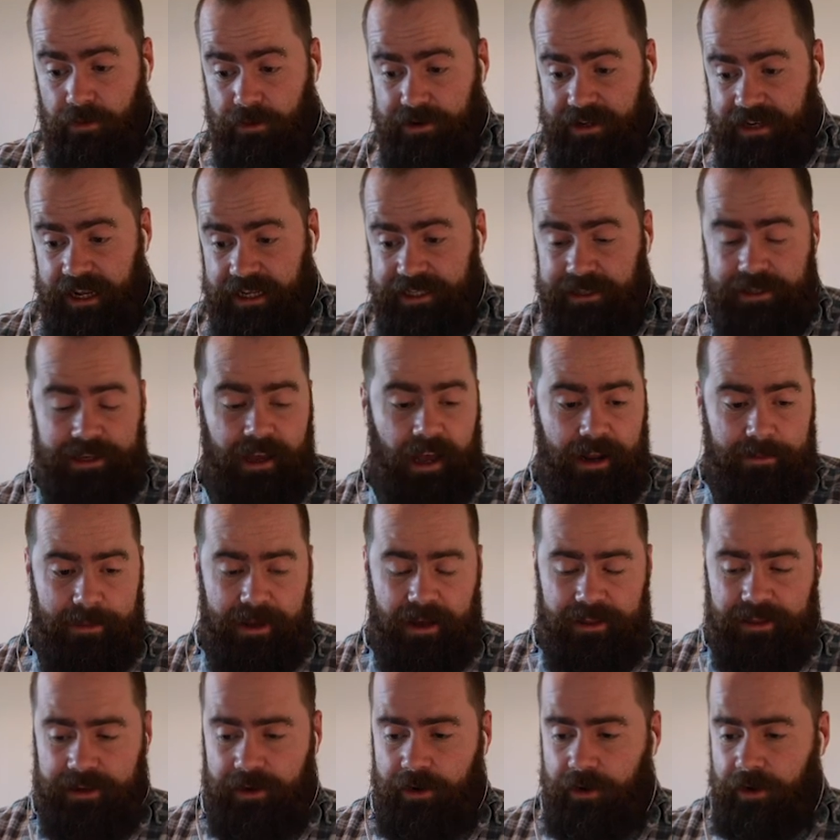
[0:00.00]
looking forward to next week.
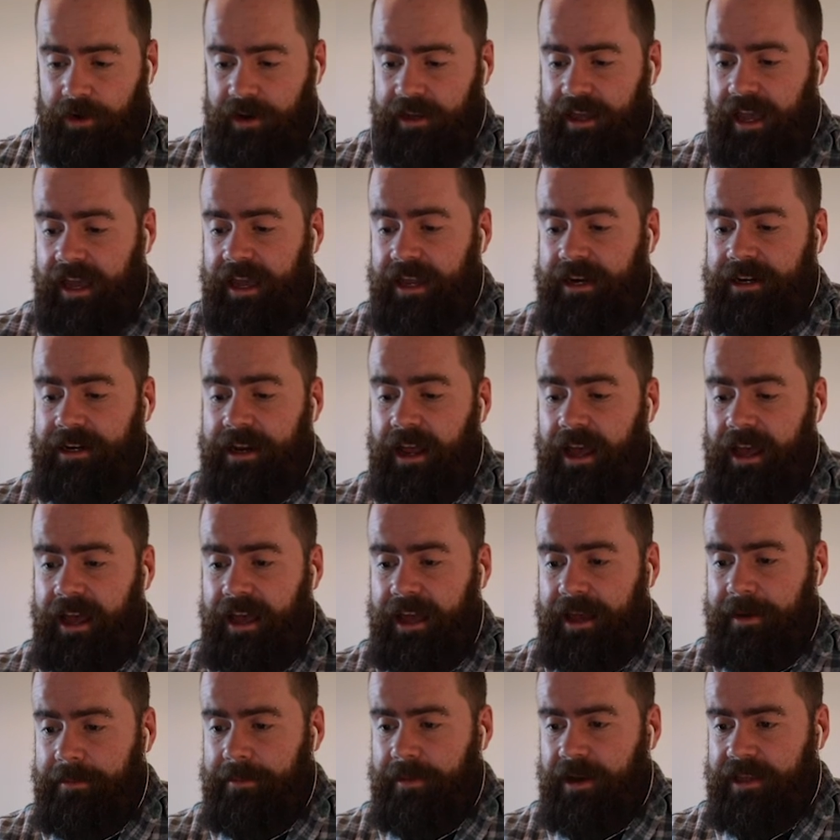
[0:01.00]
I'll be on the call again.
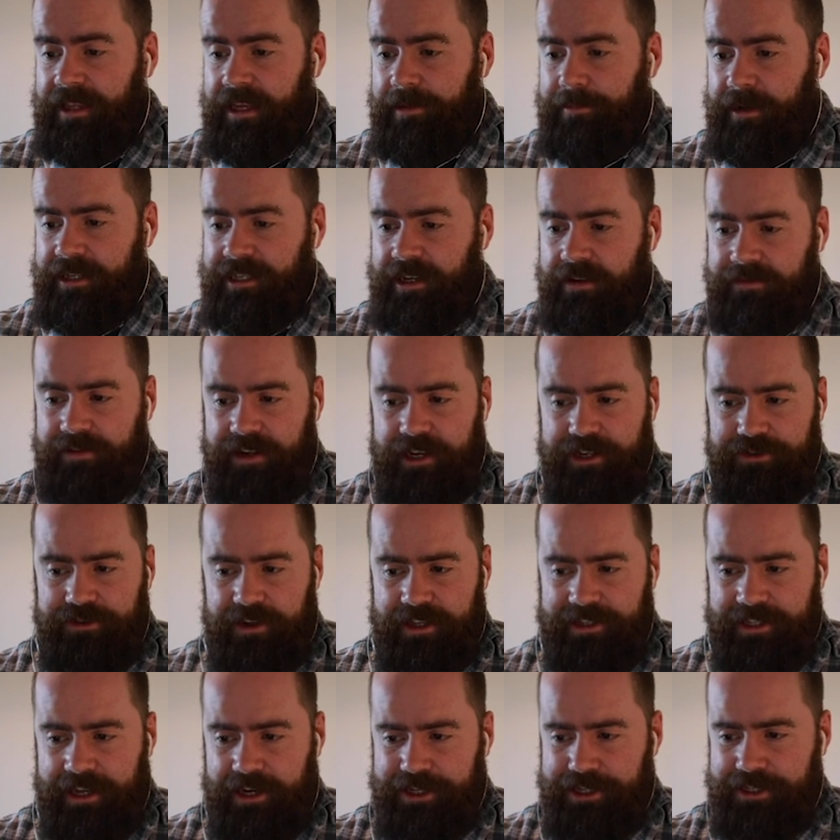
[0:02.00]
I think myself and
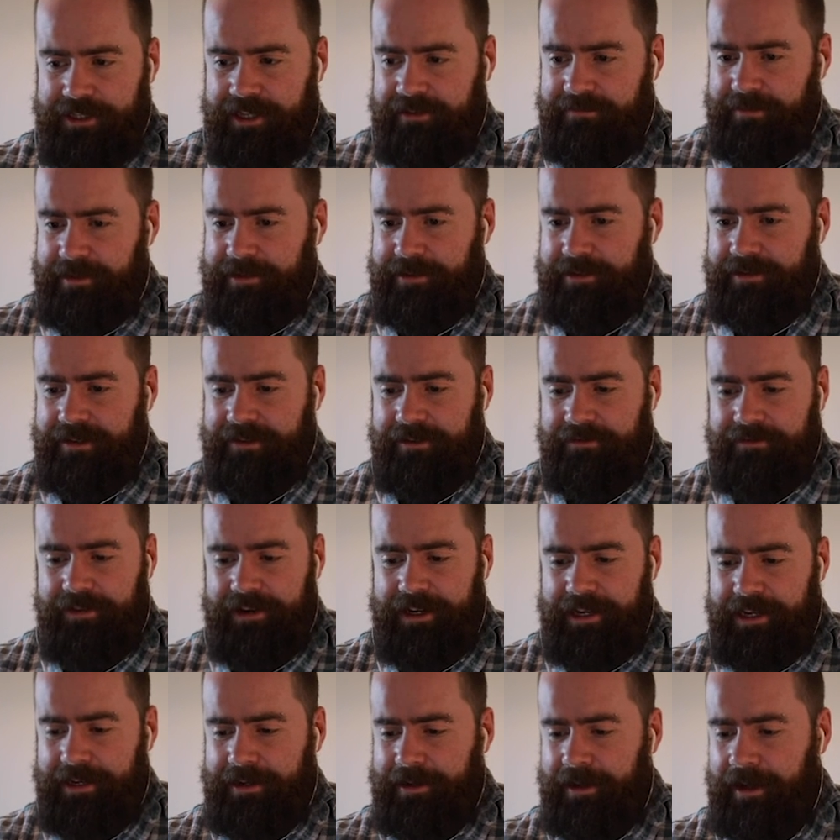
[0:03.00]
Adrienne sessions have been
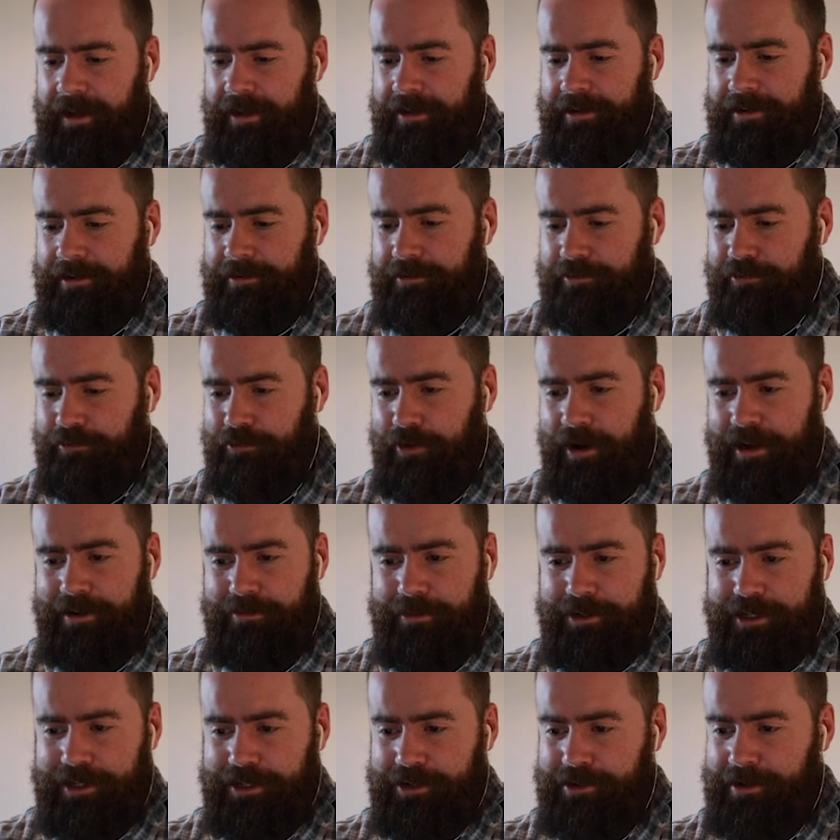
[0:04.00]
fitting in
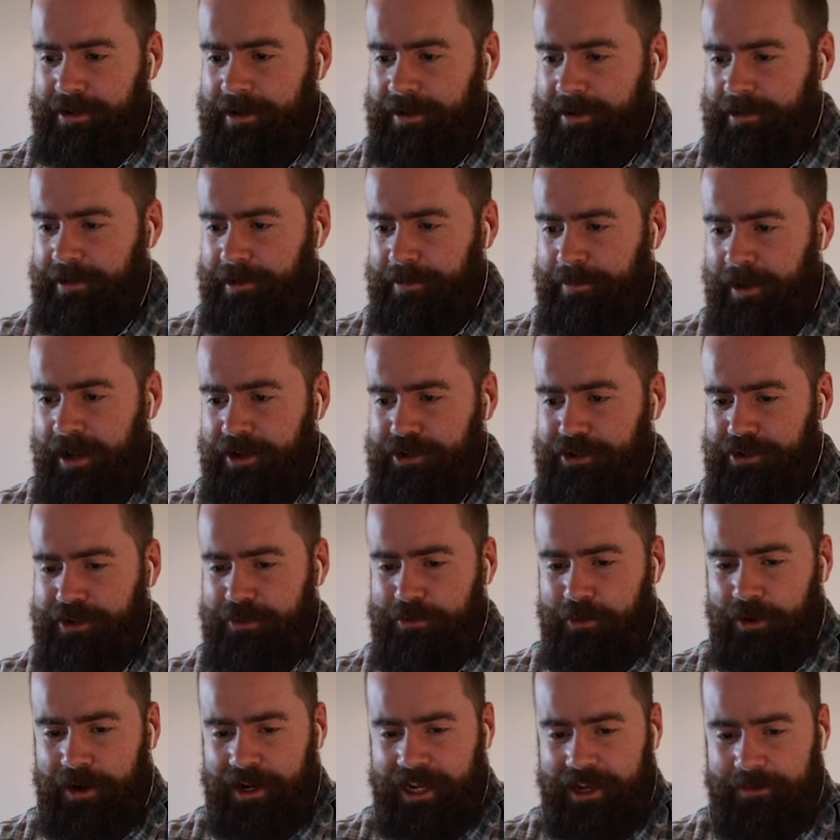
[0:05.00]
great with each other, and it's
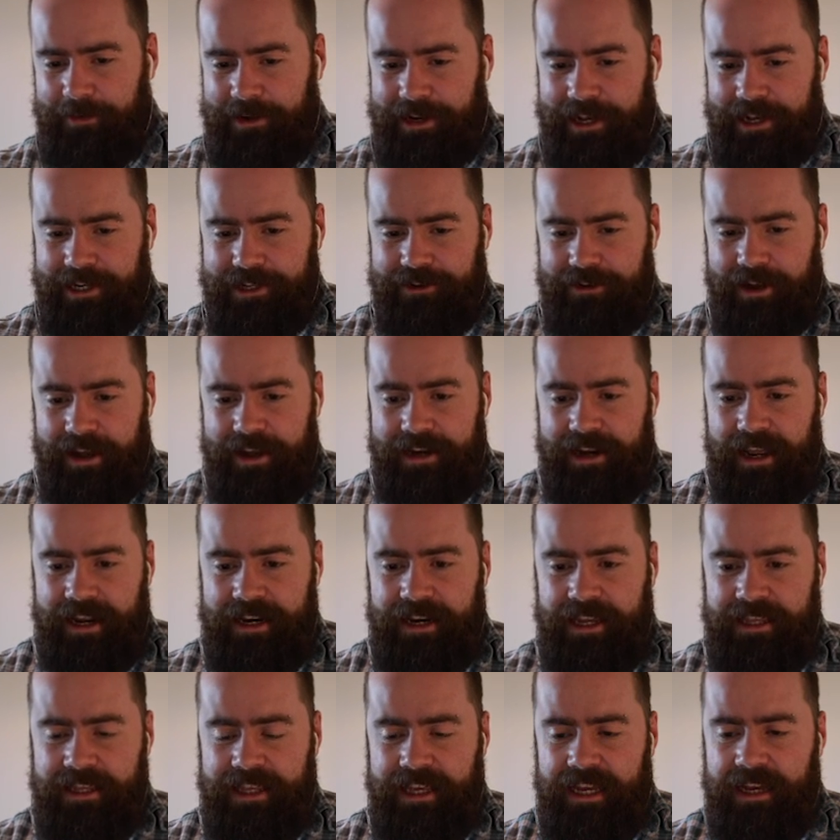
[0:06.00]
just a pleasure to working
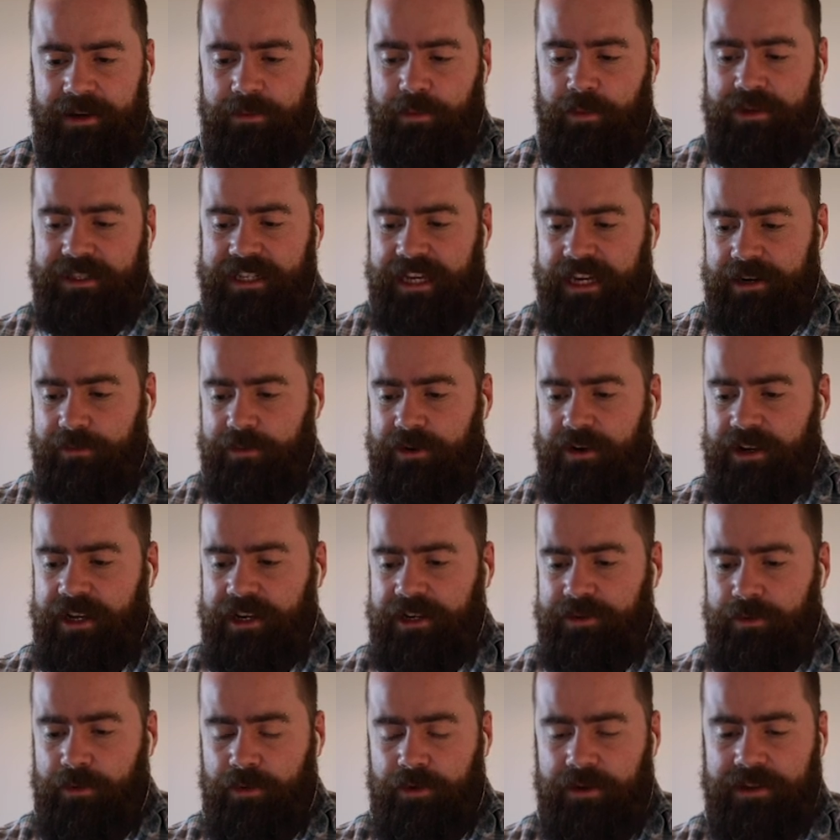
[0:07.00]
with Adrienne. And
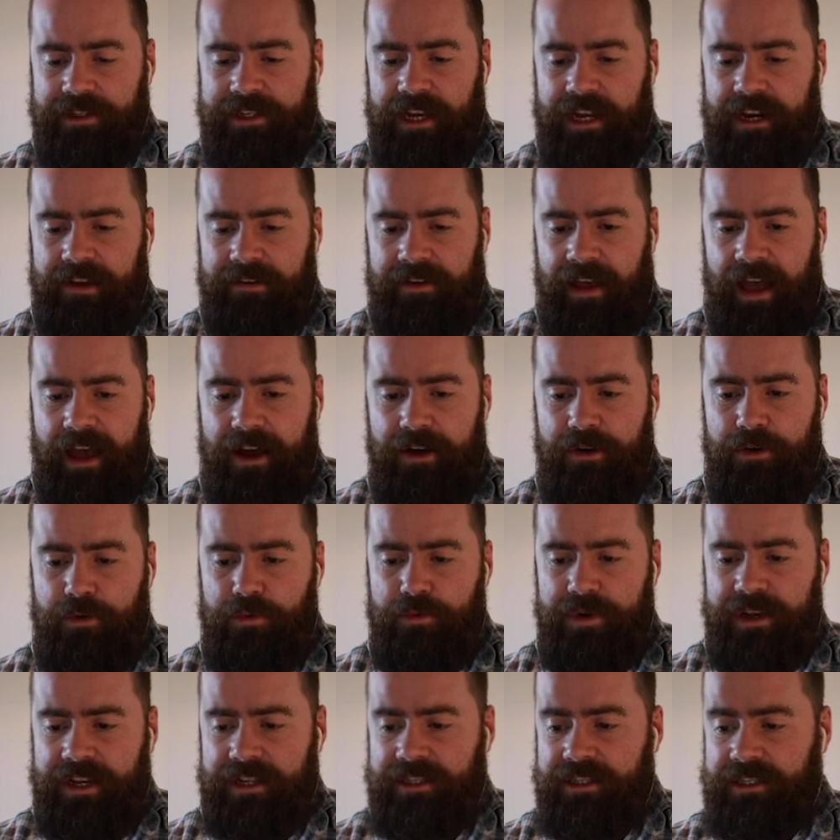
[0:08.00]
I think once again we're looking
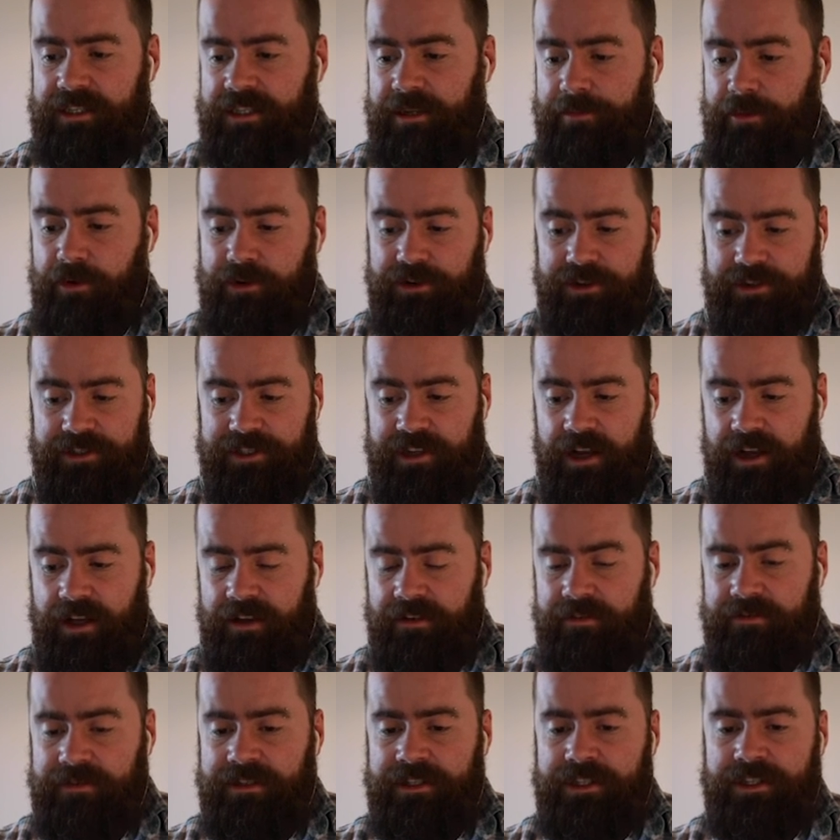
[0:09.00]
towards kind of how we can
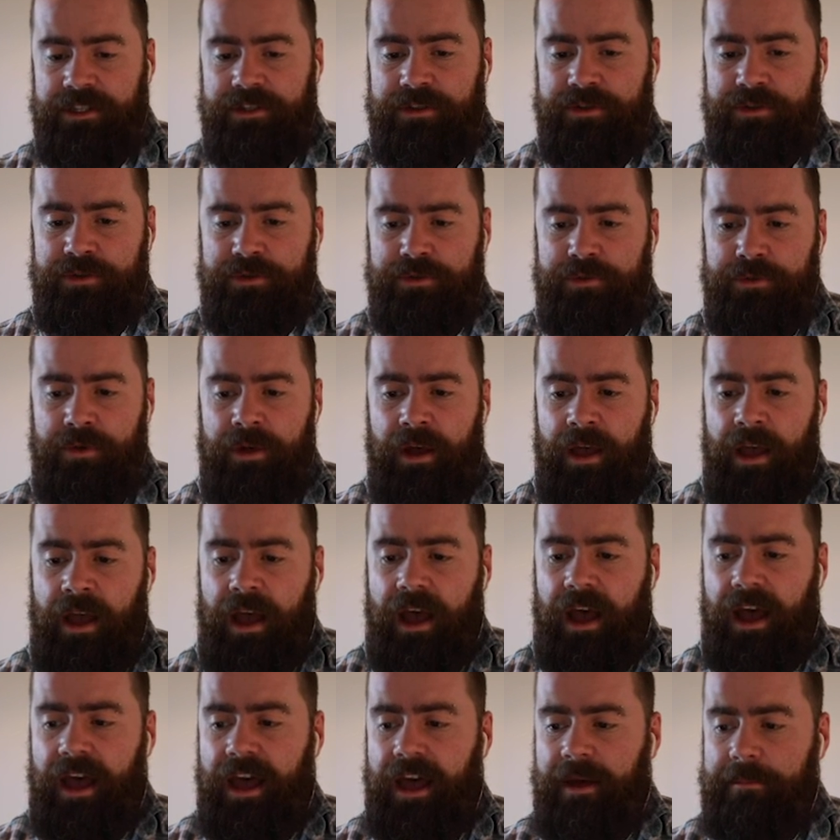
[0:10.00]
support yourselves
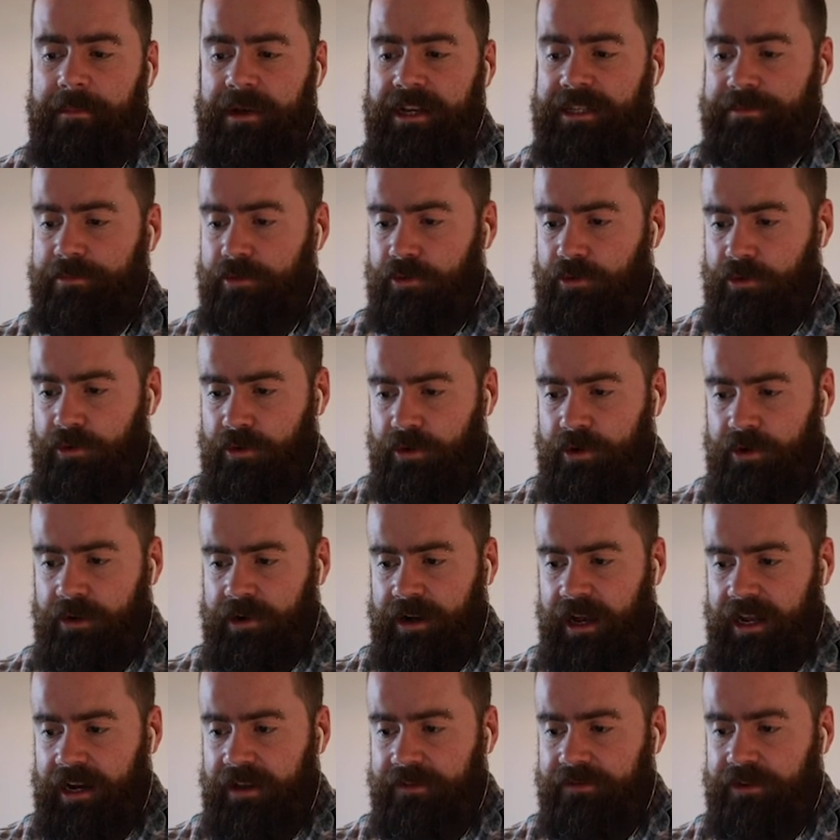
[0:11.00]
to
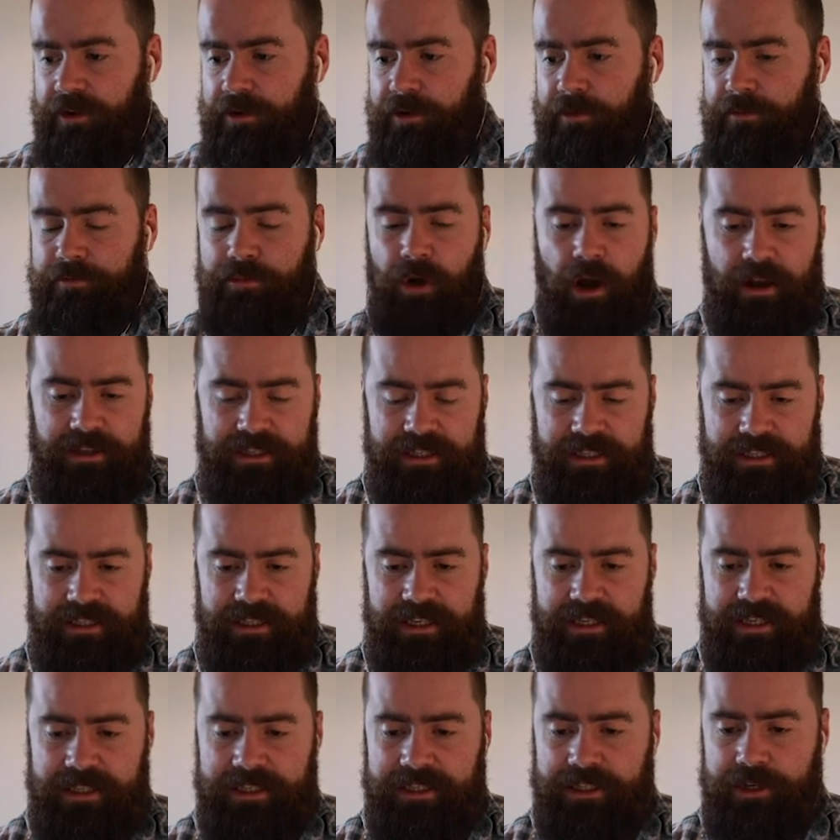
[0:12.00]
explore kind of your
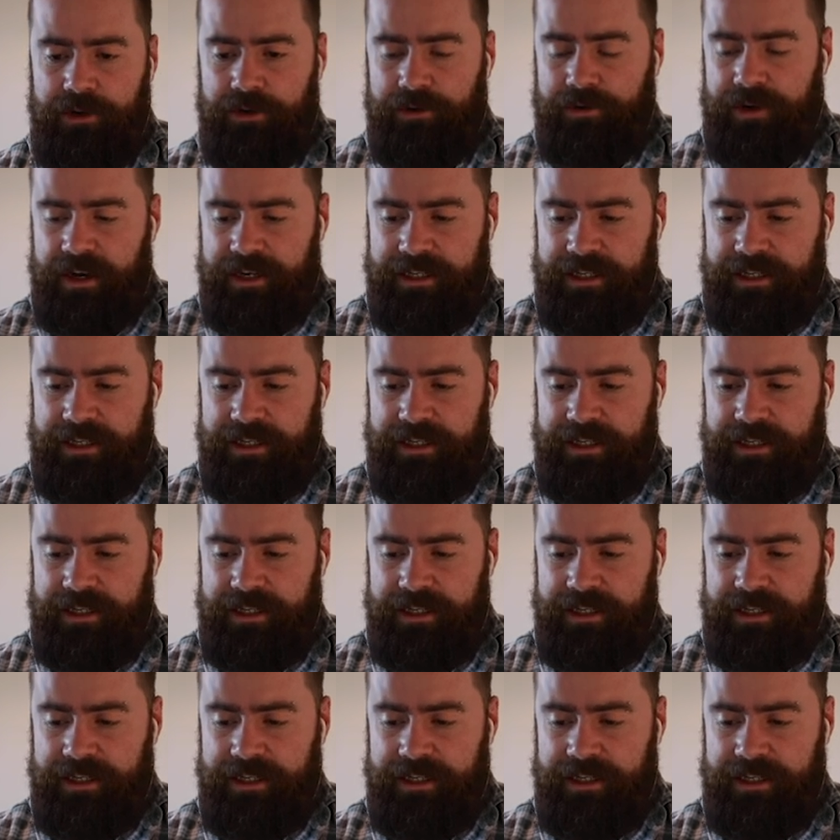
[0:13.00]
processes, your